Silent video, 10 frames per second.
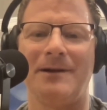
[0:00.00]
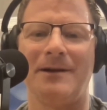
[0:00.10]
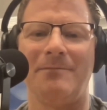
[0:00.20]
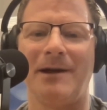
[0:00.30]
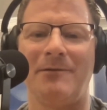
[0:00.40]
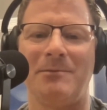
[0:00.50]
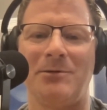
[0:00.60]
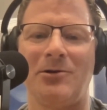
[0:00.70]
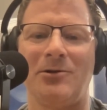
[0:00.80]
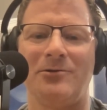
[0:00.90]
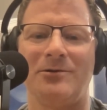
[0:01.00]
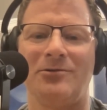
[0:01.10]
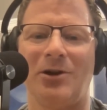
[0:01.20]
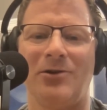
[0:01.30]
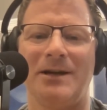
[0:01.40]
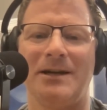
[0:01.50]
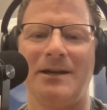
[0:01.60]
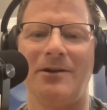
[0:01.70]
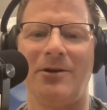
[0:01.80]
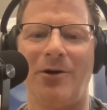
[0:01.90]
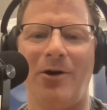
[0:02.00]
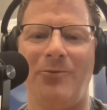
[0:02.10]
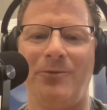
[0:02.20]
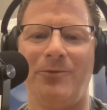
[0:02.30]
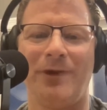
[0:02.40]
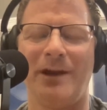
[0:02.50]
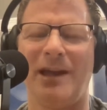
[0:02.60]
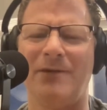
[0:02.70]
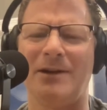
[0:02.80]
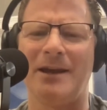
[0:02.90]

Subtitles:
I remember her sharing, giving